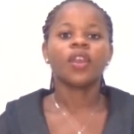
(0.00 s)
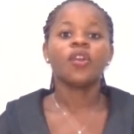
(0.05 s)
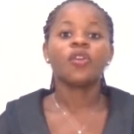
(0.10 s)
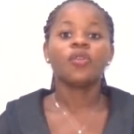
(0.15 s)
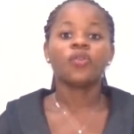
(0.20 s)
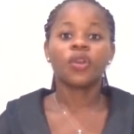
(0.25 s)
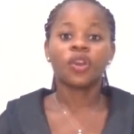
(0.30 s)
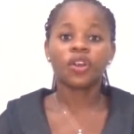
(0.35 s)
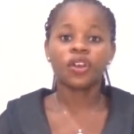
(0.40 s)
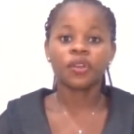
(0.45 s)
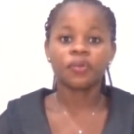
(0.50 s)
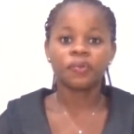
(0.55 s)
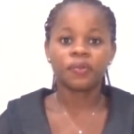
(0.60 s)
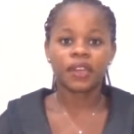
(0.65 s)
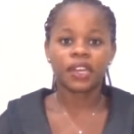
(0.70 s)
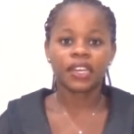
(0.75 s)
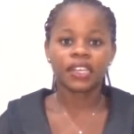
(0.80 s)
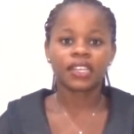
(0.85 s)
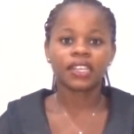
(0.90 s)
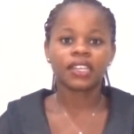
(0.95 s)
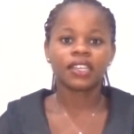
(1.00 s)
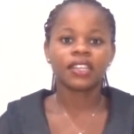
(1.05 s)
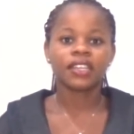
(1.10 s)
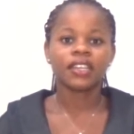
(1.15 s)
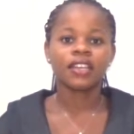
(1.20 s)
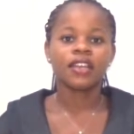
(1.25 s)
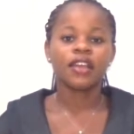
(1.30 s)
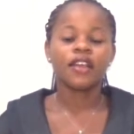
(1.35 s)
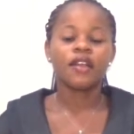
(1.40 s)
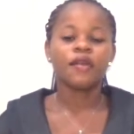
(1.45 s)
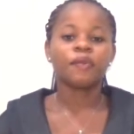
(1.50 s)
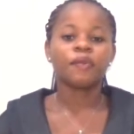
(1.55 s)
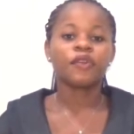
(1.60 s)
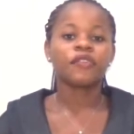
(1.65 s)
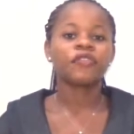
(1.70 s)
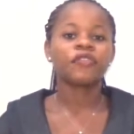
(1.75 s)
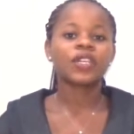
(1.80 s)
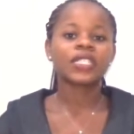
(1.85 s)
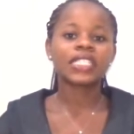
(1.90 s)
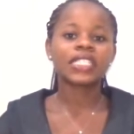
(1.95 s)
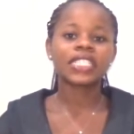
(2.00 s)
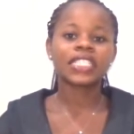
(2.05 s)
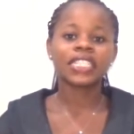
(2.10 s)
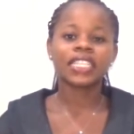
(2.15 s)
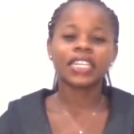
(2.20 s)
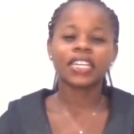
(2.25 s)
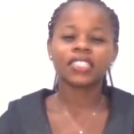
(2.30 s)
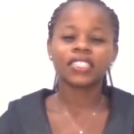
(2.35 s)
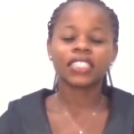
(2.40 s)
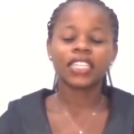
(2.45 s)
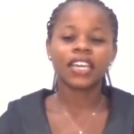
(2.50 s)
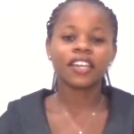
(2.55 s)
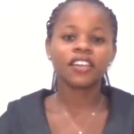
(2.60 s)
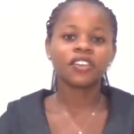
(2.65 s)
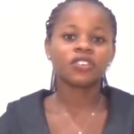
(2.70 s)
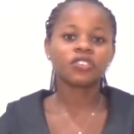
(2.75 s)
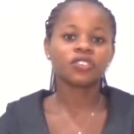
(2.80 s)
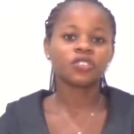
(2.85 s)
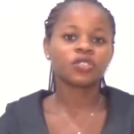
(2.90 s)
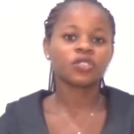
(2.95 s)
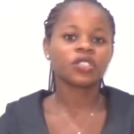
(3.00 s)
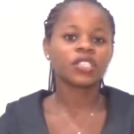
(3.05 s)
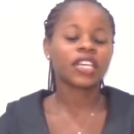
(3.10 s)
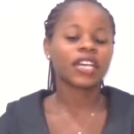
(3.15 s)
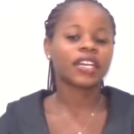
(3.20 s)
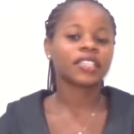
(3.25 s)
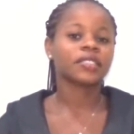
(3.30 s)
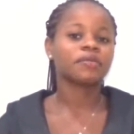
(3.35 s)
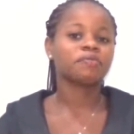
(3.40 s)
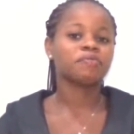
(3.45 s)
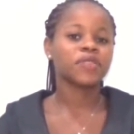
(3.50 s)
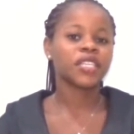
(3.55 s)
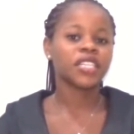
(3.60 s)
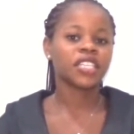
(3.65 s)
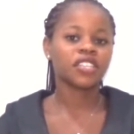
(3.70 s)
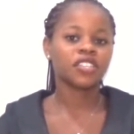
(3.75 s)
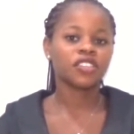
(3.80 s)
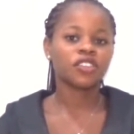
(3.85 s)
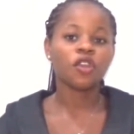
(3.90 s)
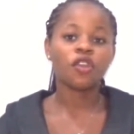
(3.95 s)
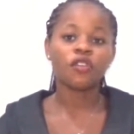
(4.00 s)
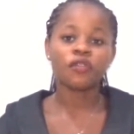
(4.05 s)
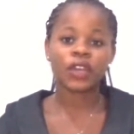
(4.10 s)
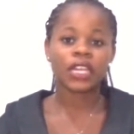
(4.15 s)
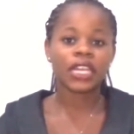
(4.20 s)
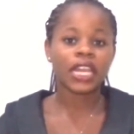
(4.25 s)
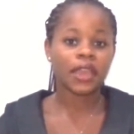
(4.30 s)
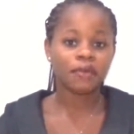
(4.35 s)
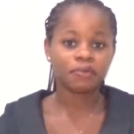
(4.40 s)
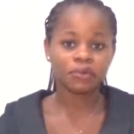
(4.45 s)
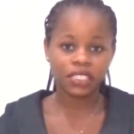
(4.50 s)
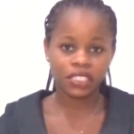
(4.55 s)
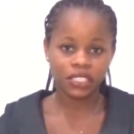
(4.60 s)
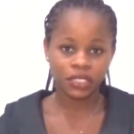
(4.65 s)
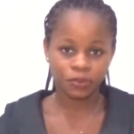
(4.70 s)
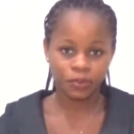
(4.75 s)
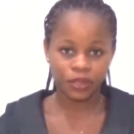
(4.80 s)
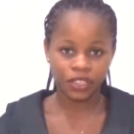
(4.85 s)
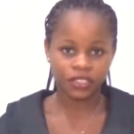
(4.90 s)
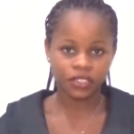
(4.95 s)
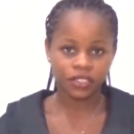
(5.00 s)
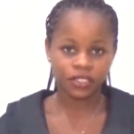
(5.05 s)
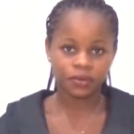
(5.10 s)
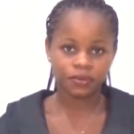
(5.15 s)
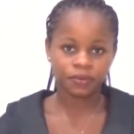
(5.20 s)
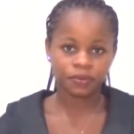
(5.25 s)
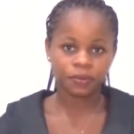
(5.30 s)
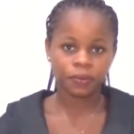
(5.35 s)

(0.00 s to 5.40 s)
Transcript: Welcome back. But firstly, I'd like us to look at the meaning of an empty space.